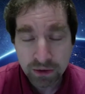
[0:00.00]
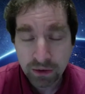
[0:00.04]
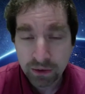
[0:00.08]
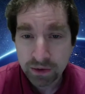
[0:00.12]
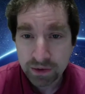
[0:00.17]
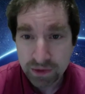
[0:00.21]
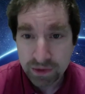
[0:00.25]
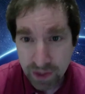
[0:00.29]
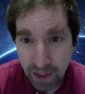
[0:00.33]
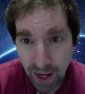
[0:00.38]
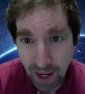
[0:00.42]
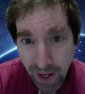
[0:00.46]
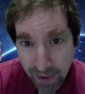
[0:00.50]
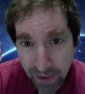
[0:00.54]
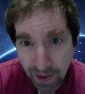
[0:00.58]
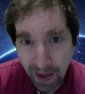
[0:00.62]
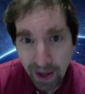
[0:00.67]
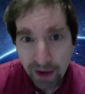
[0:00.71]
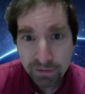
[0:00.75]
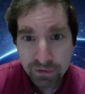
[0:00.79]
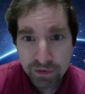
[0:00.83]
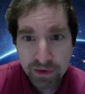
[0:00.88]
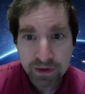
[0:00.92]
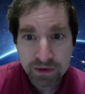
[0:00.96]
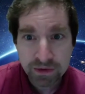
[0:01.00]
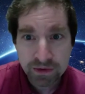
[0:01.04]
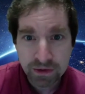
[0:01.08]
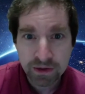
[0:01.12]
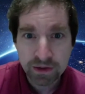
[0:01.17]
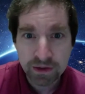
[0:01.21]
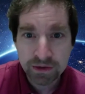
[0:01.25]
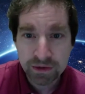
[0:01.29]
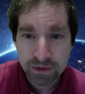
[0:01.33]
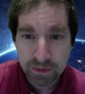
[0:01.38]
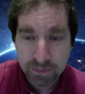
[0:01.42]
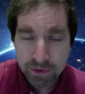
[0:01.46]
You can say, "I have this and
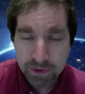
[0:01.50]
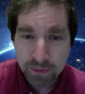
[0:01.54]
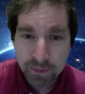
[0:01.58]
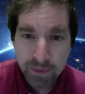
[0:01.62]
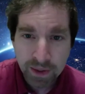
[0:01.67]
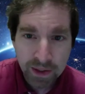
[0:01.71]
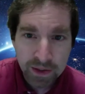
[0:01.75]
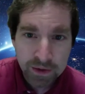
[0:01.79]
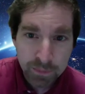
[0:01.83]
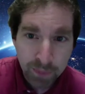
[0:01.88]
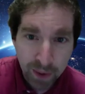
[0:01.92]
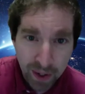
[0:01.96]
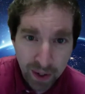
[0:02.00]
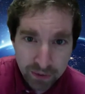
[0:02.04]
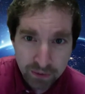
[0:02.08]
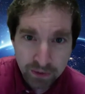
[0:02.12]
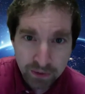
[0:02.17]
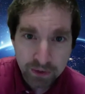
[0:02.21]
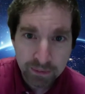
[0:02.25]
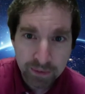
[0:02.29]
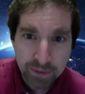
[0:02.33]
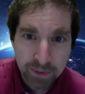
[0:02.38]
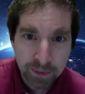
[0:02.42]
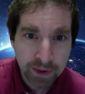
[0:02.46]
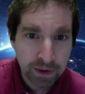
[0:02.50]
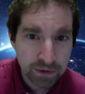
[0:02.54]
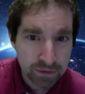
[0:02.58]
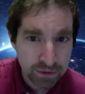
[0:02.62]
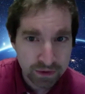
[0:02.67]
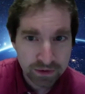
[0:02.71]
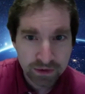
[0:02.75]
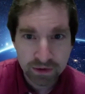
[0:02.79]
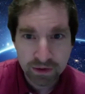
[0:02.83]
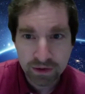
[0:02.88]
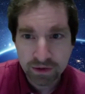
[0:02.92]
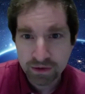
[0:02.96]
this symptom, and it's bothering me because
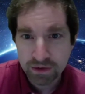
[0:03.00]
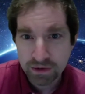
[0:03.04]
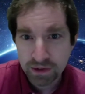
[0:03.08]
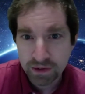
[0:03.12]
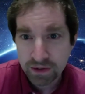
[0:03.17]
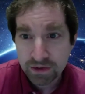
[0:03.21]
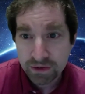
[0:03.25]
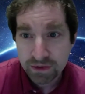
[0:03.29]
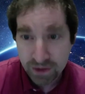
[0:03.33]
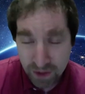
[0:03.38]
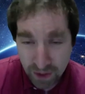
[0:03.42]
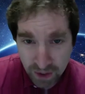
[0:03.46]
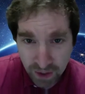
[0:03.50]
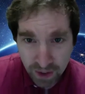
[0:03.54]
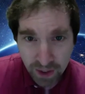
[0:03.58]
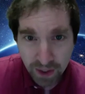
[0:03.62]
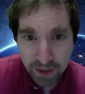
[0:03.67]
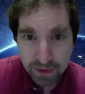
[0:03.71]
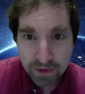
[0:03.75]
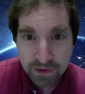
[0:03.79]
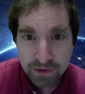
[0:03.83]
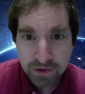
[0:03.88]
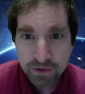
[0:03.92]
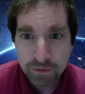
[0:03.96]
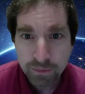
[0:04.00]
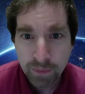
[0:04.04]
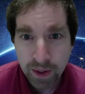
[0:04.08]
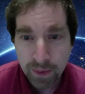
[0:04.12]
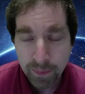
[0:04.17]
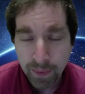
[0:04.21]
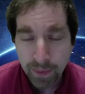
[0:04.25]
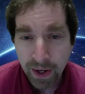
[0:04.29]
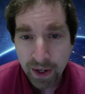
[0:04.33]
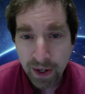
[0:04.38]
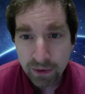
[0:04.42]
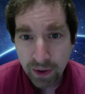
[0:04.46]
this and this and this, and this is my
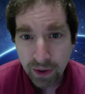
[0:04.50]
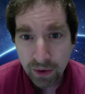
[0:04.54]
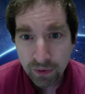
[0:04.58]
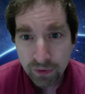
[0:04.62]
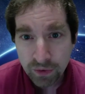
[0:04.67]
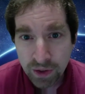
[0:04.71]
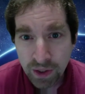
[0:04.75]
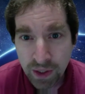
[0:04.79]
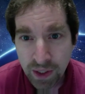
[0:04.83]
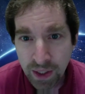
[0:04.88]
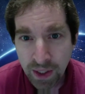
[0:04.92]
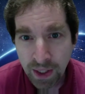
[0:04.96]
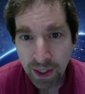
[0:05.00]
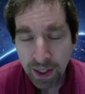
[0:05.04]
background."